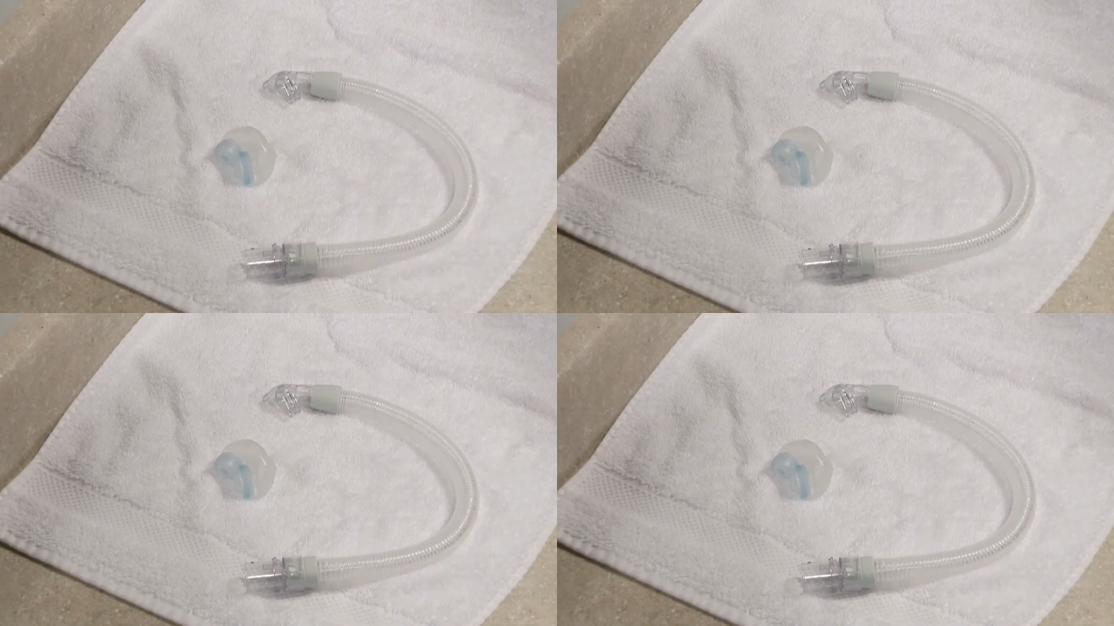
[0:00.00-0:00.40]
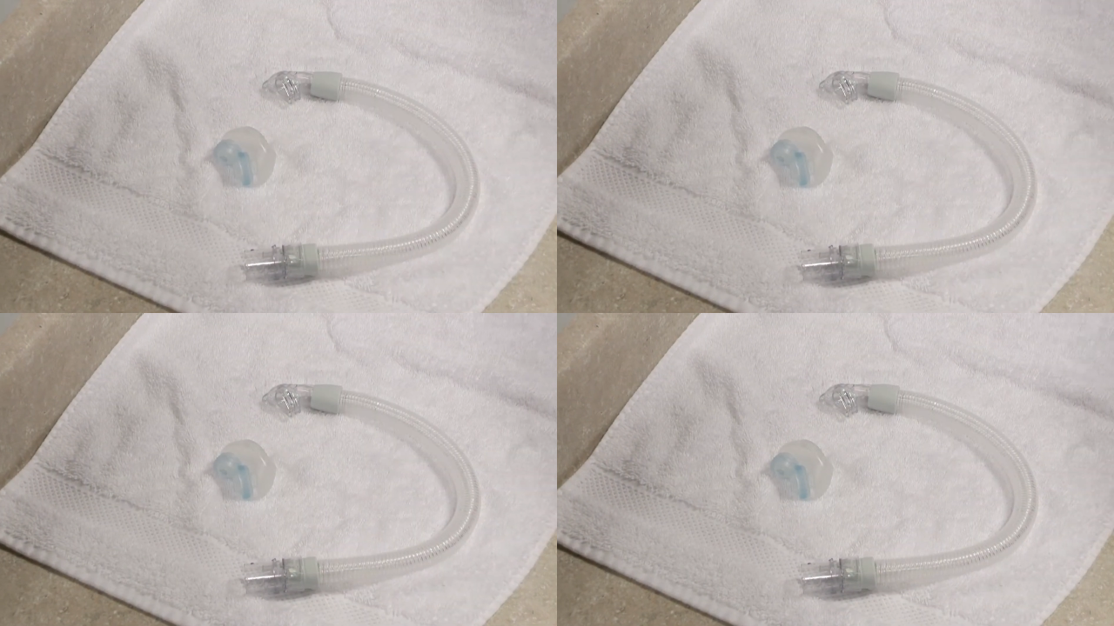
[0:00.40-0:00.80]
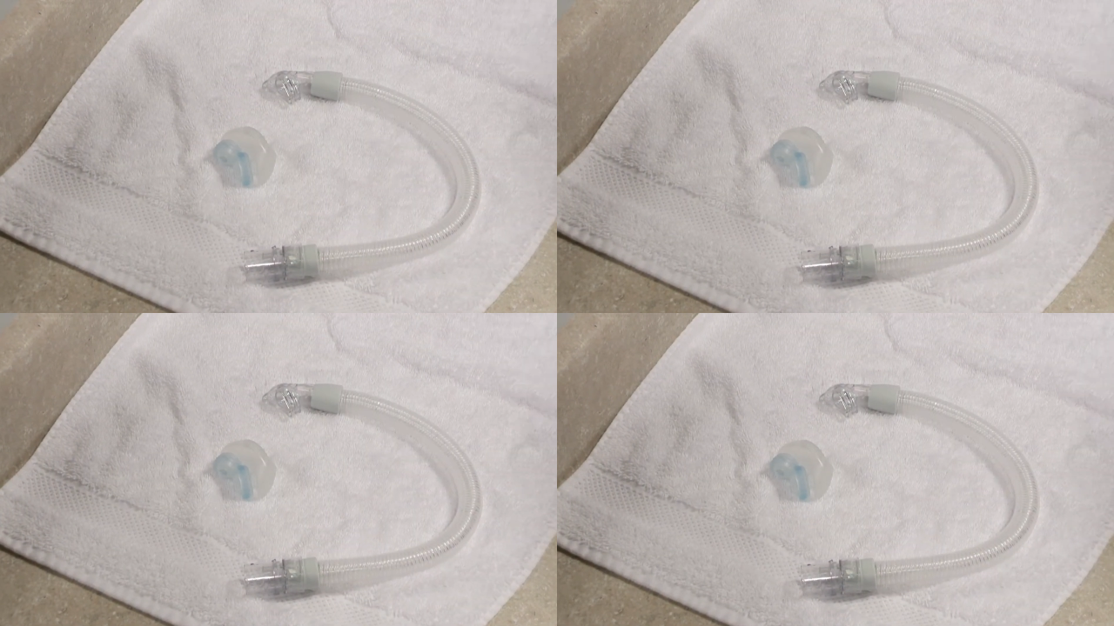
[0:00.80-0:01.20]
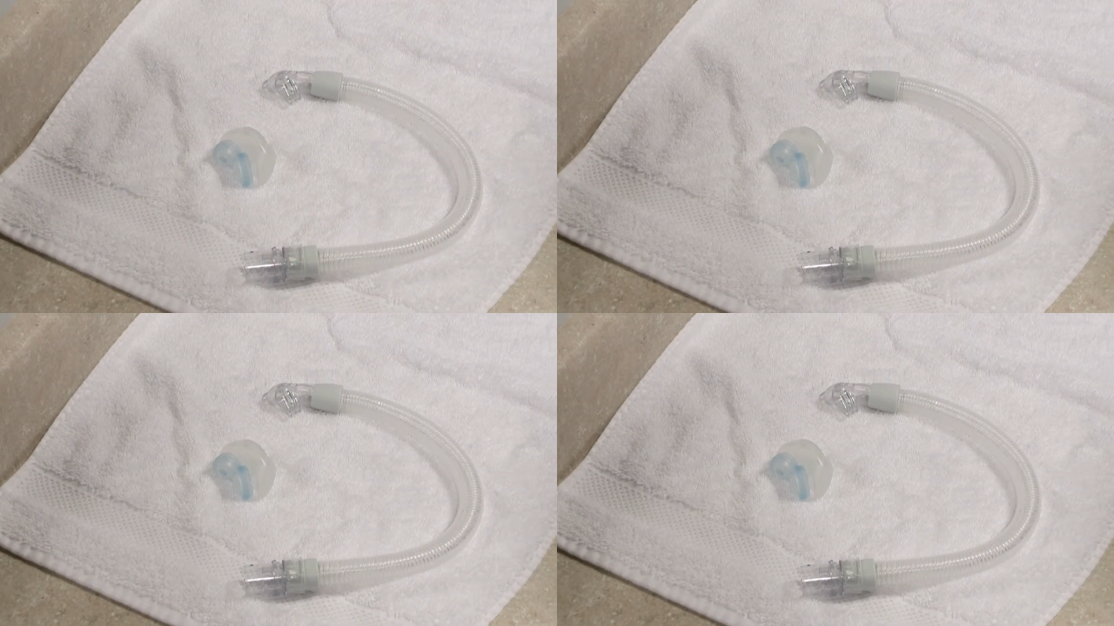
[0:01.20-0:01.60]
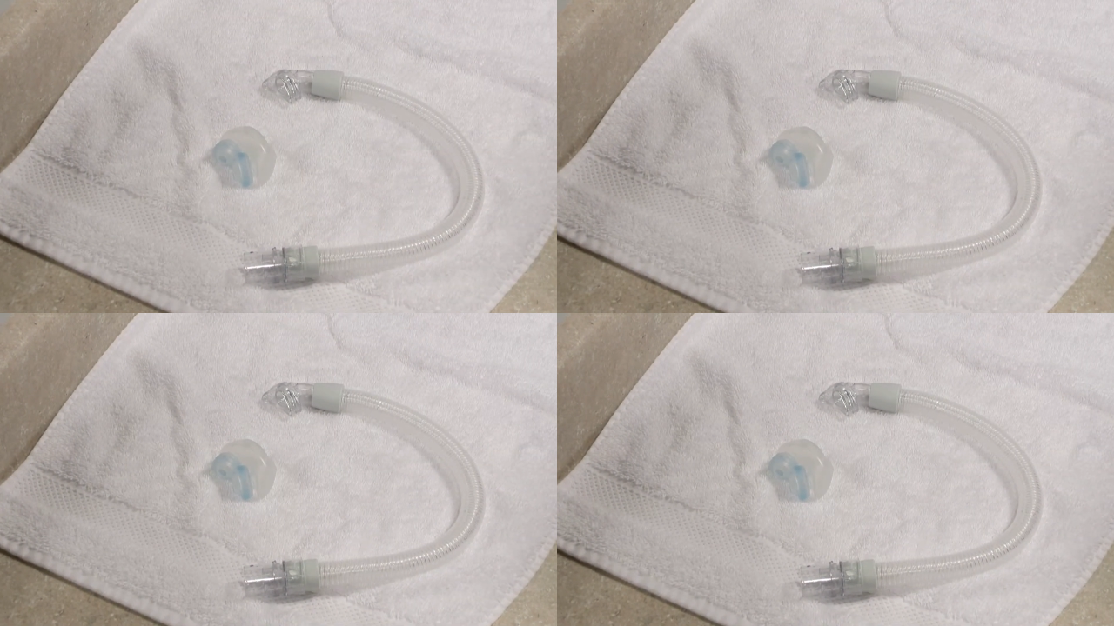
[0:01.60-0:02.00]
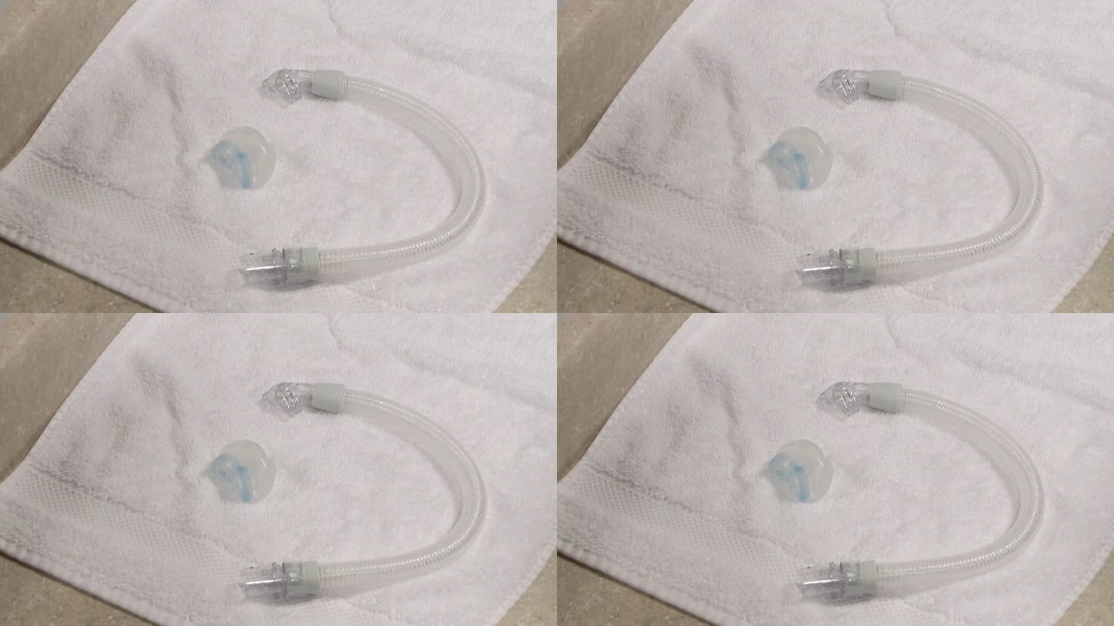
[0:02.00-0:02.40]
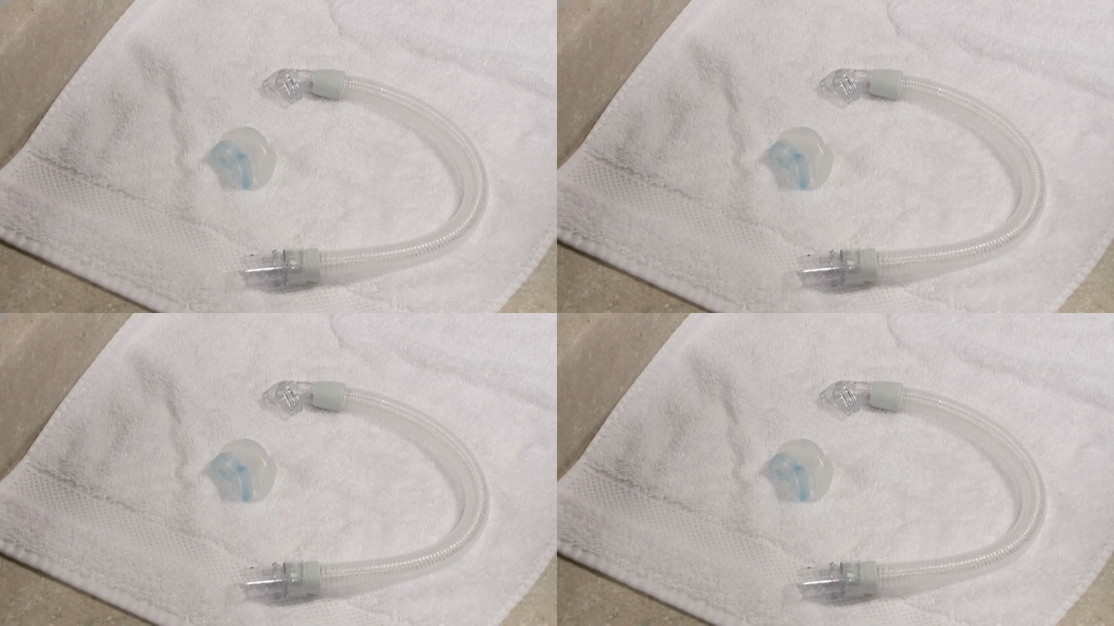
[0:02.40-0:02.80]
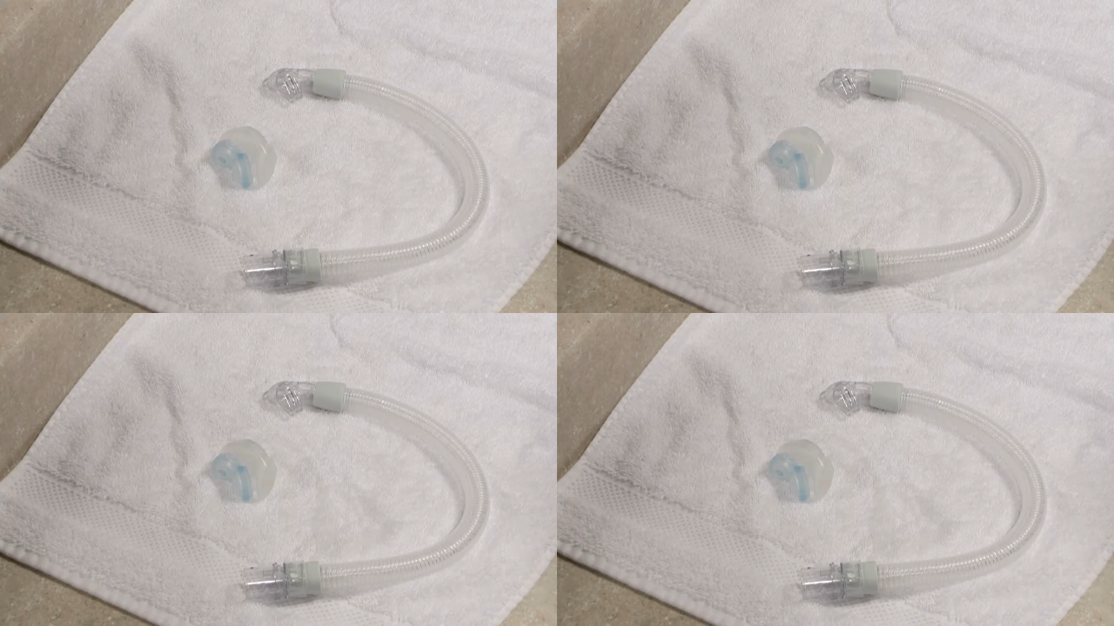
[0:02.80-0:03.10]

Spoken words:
[unreadable: no face in view]